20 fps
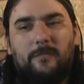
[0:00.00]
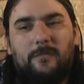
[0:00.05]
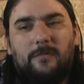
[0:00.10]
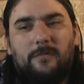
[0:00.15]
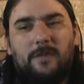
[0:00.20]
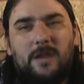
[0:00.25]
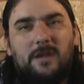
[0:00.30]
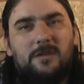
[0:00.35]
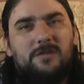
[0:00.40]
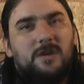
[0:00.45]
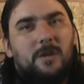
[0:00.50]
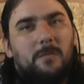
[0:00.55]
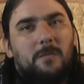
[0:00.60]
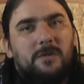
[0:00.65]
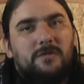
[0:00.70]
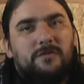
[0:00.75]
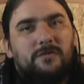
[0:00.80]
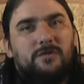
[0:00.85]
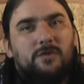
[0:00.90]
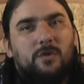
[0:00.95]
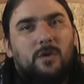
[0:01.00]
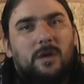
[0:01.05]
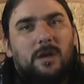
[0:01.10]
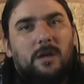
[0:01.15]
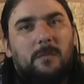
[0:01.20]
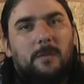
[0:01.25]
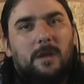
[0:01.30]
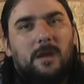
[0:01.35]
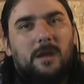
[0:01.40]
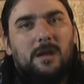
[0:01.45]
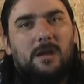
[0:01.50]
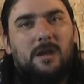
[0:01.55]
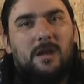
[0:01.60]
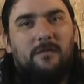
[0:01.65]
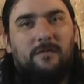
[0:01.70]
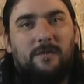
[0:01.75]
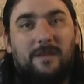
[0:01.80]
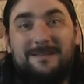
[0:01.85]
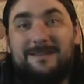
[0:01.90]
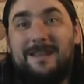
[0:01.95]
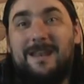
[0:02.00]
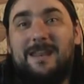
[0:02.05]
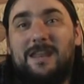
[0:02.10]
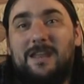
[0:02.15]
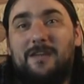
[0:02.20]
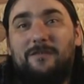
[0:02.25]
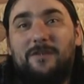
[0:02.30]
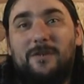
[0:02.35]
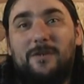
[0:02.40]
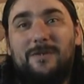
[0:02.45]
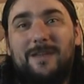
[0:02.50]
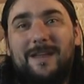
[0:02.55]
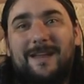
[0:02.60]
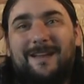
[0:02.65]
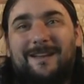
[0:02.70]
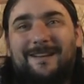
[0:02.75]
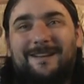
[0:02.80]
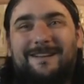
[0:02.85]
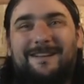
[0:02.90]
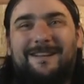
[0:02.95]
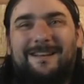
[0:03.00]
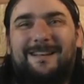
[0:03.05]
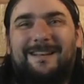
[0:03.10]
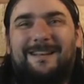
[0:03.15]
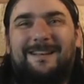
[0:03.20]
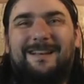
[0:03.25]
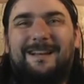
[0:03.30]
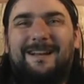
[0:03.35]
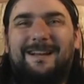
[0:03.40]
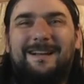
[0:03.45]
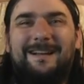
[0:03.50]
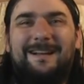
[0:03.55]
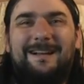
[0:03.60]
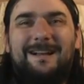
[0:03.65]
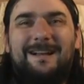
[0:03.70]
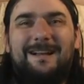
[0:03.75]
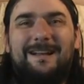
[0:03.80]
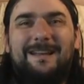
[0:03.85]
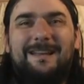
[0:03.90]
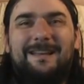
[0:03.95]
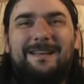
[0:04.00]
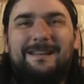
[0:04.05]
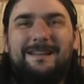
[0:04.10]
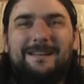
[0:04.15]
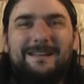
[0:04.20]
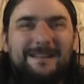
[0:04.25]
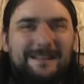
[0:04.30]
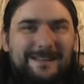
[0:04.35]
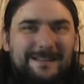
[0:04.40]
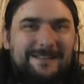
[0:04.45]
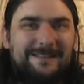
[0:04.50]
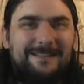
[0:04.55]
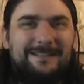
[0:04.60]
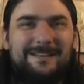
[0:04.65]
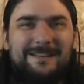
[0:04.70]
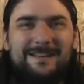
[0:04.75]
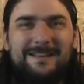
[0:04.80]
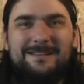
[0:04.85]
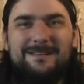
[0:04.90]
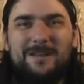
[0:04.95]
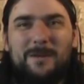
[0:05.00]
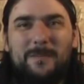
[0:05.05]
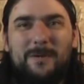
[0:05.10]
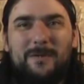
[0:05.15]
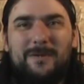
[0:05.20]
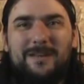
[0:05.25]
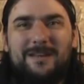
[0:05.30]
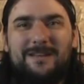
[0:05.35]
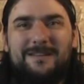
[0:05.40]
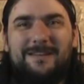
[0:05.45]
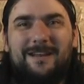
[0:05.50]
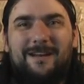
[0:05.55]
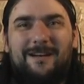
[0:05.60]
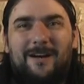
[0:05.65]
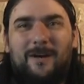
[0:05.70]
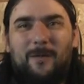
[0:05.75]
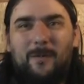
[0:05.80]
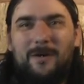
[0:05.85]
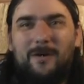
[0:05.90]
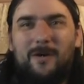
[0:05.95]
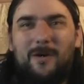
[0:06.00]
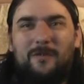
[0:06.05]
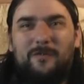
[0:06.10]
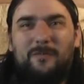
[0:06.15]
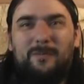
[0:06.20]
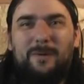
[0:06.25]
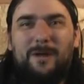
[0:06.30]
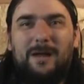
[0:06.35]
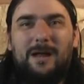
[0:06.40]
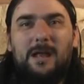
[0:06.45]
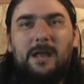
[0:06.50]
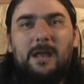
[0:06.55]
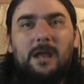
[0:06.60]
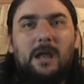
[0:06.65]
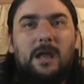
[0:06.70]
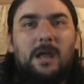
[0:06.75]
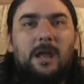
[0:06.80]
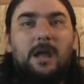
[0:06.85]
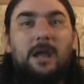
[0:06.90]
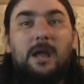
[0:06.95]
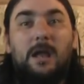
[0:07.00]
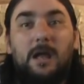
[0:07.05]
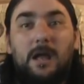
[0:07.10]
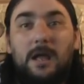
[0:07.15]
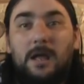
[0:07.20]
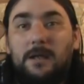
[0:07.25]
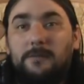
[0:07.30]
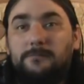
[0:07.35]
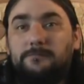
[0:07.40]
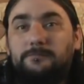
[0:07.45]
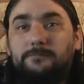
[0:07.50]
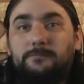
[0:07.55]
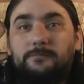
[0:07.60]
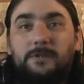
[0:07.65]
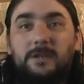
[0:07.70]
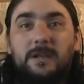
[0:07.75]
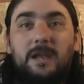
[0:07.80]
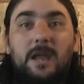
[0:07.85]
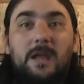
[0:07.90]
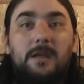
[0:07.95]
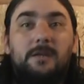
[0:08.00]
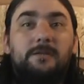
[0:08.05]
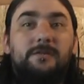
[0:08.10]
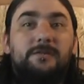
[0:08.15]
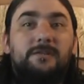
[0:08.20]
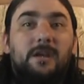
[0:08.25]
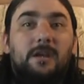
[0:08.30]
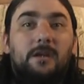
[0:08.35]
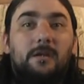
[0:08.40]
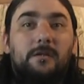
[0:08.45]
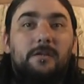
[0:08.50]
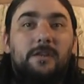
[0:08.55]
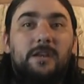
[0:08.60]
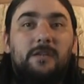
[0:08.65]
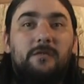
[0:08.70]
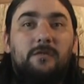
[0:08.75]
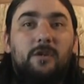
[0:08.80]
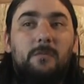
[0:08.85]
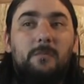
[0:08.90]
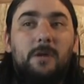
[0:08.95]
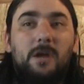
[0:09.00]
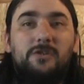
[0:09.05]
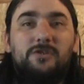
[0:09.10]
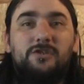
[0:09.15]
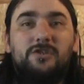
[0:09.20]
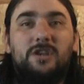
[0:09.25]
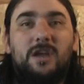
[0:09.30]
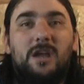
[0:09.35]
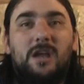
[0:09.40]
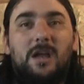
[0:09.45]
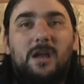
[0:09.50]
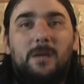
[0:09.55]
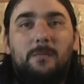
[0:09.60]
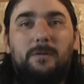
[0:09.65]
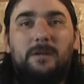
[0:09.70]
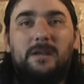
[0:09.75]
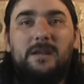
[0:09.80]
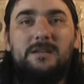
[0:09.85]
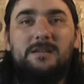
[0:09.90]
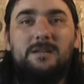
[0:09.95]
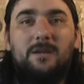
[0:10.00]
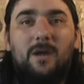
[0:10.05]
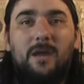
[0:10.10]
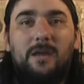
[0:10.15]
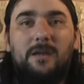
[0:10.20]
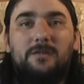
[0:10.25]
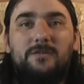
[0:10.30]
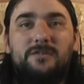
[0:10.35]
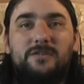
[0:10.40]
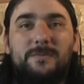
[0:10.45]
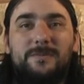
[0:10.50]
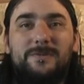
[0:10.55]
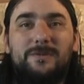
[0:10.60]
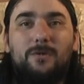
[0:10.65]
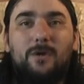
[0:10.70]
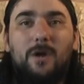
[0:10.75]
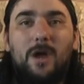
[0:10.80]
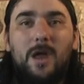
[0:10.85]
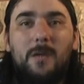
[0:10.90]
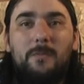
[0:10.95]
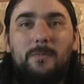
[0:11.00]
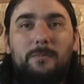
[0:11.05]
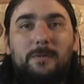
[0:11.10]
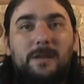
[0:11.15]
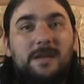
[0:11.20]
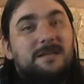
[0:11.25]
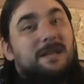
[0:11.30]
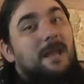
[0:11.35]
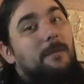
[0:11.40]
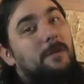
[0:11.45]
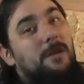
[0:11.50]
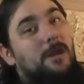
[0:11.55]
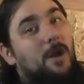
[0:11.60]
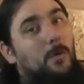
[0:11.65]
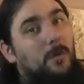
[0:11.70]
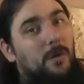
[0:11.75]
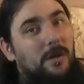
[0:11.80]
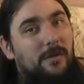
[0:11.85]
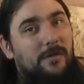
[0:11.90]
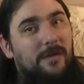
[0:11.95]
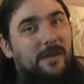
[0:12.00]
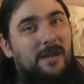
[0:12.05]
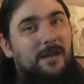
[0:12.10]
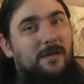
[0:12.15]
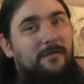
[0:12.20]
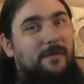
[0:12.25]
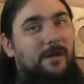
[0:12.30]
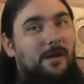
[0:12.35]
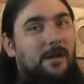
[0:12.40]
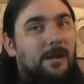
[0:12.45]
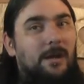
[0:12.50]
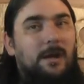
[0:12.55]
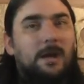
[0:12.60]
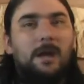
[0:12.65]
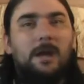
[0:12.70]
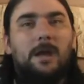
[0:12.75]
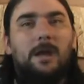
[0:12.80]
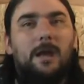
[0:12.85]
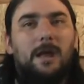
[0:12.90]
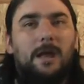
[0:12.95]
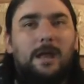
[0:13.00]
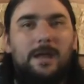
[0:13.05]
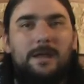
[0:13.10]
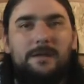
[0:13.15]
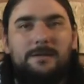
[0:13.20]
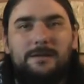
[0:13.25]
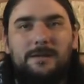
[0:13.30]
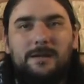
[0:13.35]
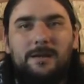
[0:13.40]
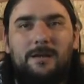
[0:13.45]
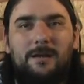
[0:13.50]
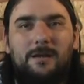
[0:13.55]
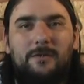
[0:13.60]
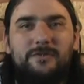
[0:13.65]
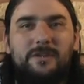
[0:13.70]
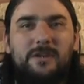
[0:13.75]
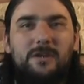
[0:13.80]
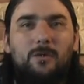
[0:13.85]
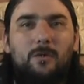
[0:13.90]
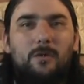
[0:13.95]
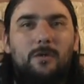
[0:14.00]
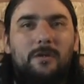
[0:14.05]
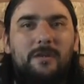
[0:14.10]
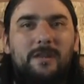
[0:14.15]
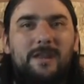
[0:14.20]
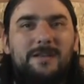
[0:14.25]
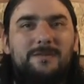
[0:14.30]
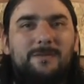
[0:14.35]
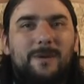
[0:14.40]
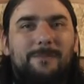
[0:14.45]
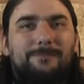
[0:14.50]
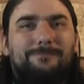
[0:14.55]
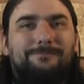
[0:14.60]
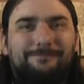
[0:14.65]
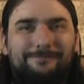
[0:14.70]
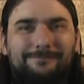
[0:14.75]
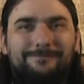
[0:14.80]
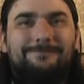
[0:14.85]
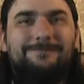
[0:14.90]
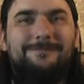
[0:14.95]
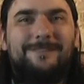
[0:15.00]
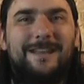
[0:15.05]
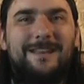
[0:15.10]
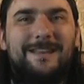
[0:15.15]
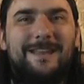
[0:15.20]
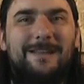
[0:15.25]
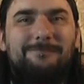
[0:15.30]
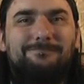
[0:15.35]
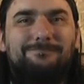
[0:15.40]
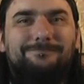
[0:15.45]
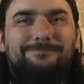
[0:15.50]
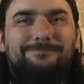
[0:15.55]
Thank you so much for joining me, if there's any of you there. Hi. He's not building a guitar. We're off. Bye. But yeah, so thank you very much. Please like and subscribe. Please let me know what you think of her. And I'll see you all on the next one. Take care.